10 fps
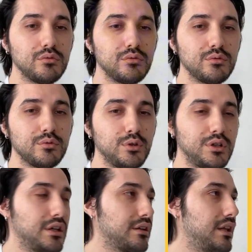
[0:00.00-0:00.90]

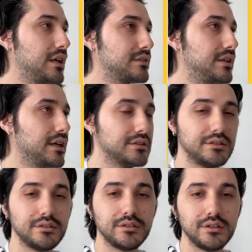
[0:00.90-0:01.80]
looking like that?
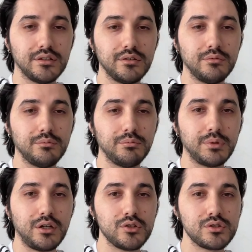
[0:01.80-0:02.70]

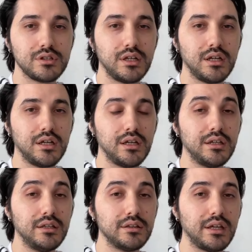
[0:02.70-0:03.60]
Because
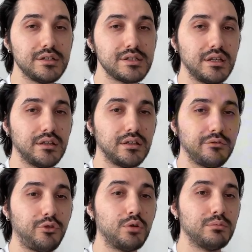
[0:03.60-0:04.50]
there is a
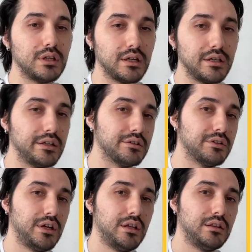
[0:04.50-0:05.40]
formula here
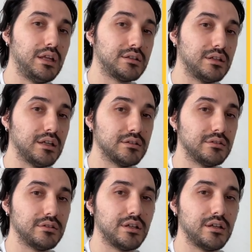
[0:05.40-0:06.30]
like that.
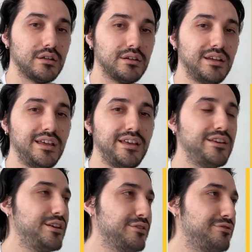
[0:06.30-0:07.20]

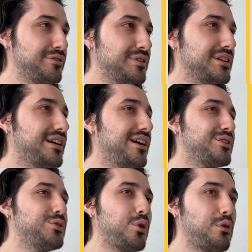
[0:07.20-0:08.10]
If, you
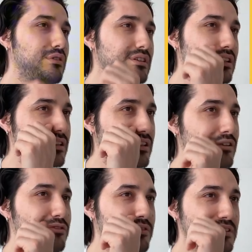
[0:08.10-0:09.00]
know, the
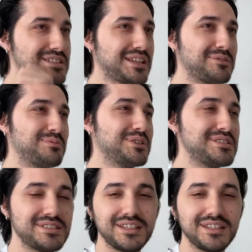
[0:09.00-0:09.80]
if statements,